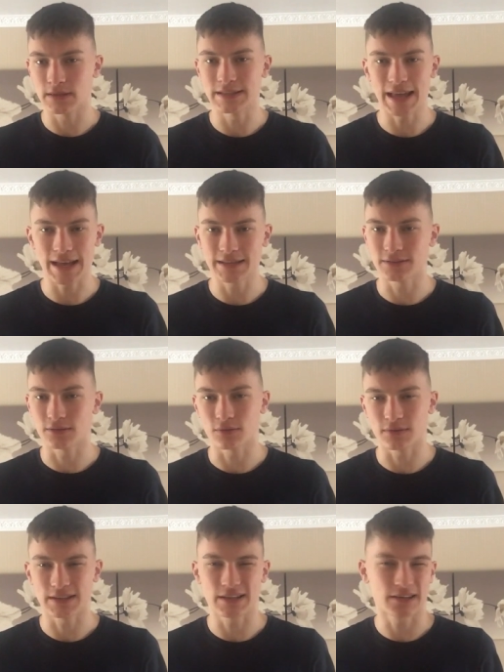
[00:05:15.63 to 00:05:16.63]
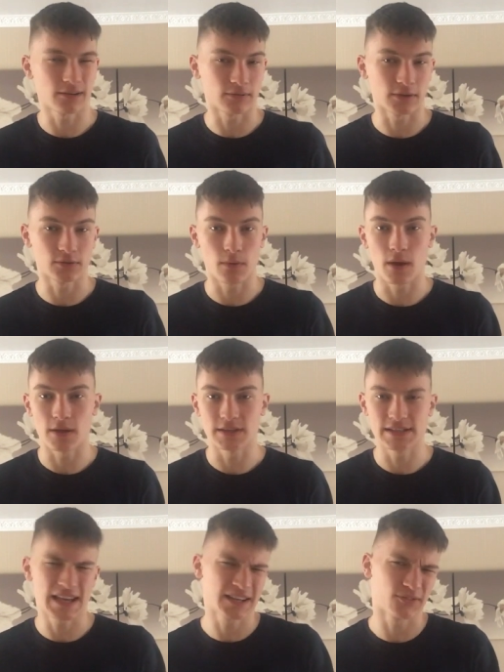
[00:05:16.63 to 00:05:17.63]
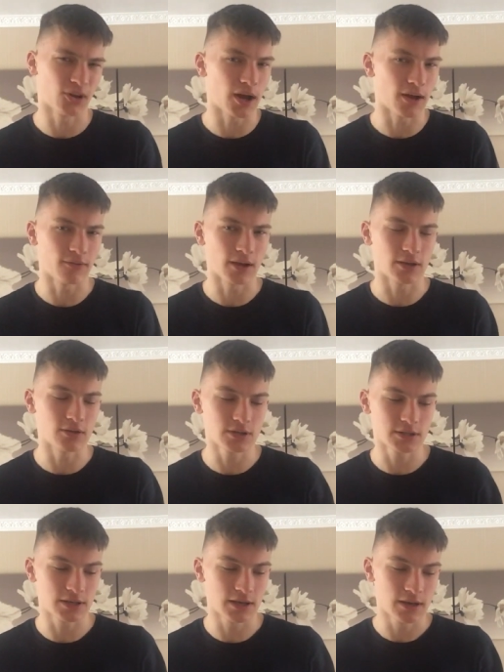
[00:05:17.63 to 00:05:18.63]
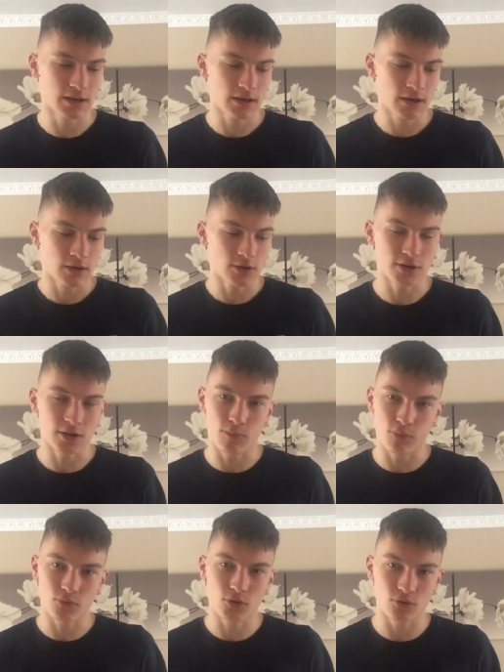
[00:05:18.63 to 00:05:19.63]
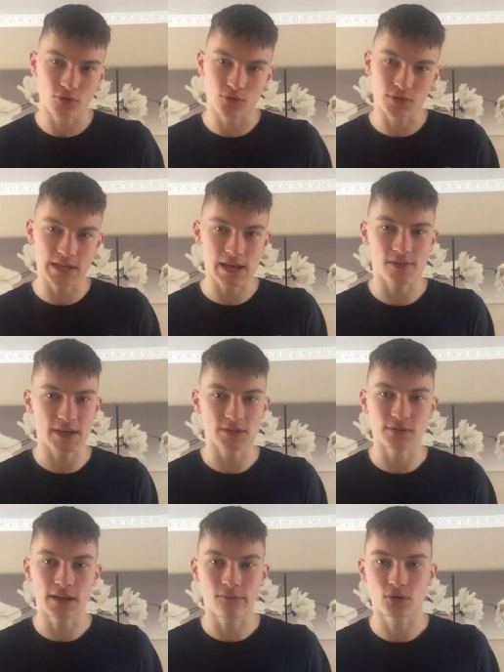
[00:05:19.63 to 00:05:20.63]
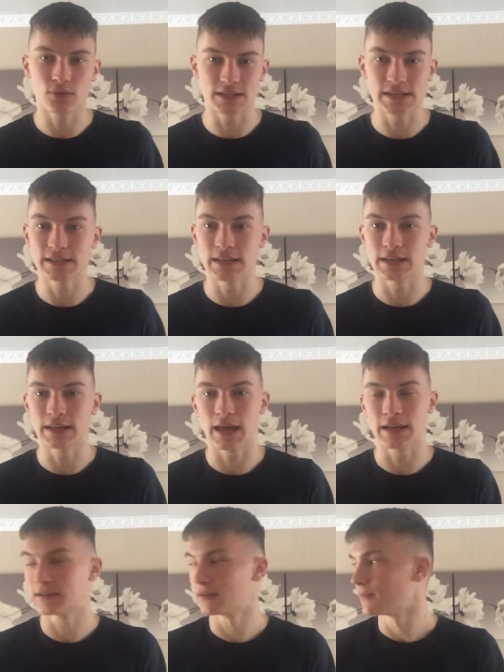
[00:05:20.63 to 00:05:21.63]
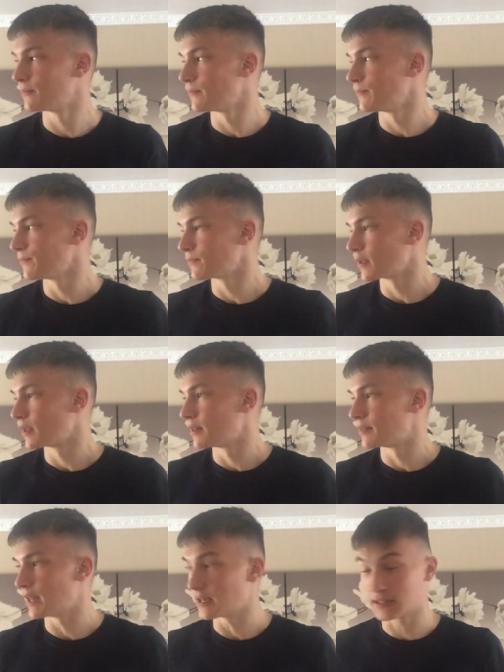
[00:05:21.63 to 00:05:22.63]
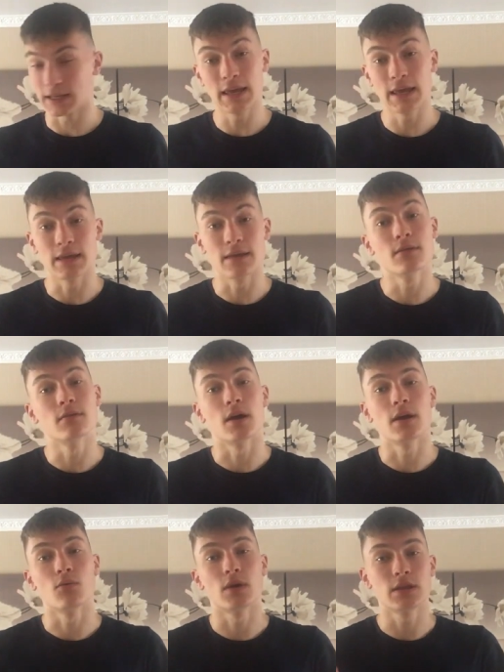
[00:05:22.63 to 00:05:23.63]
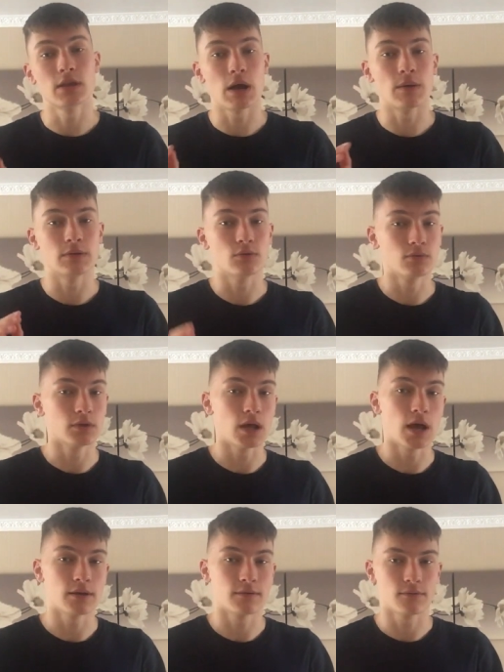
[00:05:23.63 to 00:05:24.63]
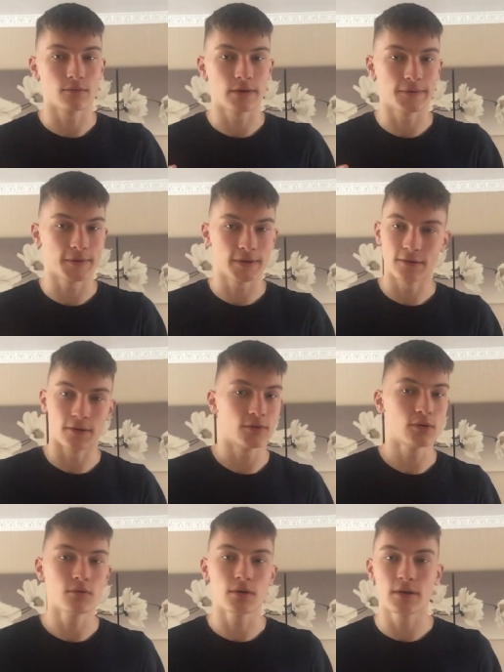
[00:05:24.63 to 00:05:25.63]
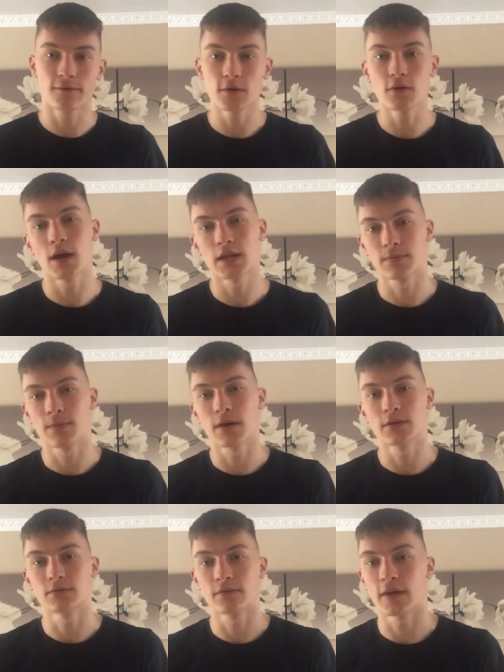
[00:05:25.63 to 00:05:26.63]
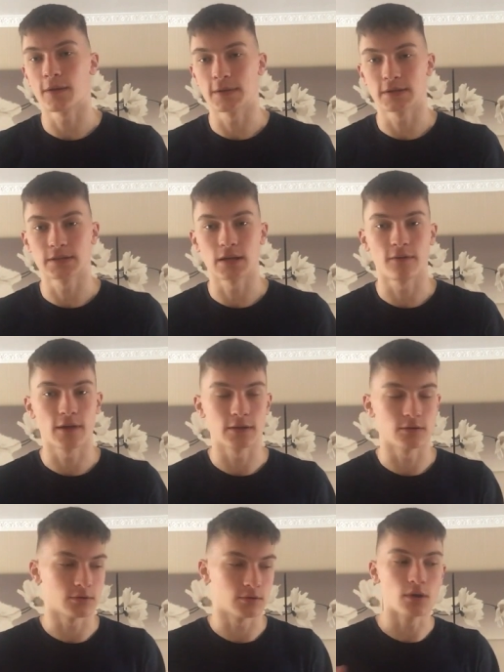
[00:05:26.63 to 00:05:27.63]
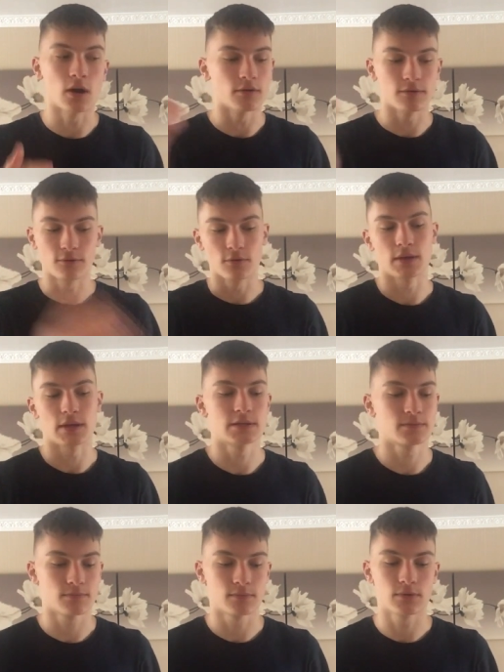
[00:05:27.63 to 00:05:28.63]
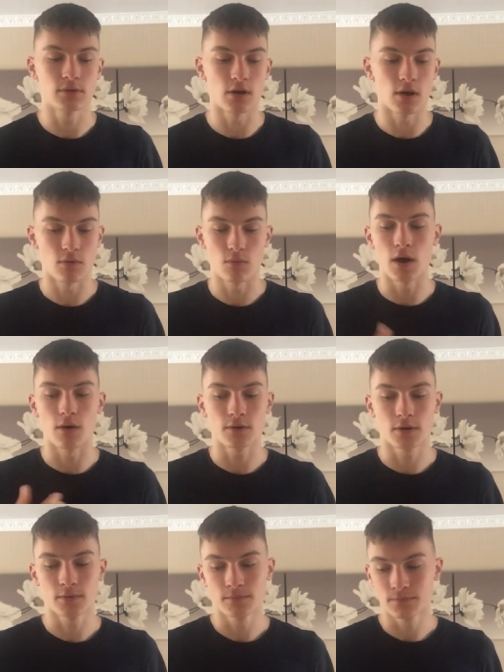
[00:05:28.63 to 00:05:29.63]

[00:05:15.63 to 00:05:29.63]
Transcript: zest, not, I don't know if that's the right word, zest for life. Like you're seeing things you never knew existed, and that's the key, right? When you'll learn, you know, if you go into personal development and stuff, and you go through this, you know, world,